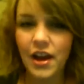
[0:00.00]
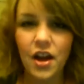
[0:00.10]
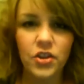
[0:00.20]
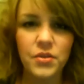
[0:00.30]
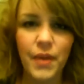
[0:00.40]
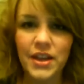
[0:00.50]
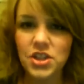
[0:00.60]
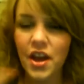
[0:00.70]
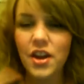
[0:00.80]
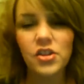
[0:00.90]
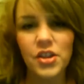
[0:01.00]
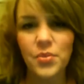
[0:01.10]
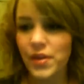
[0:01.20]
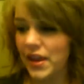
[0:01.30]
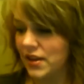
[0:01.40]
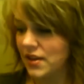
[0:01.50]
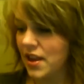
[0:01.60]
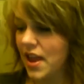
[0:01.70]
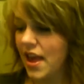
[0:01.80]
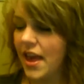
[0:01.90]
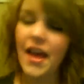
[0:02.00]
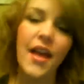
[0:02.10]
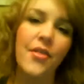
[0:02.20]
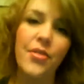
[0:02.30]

I colored my entire lip in.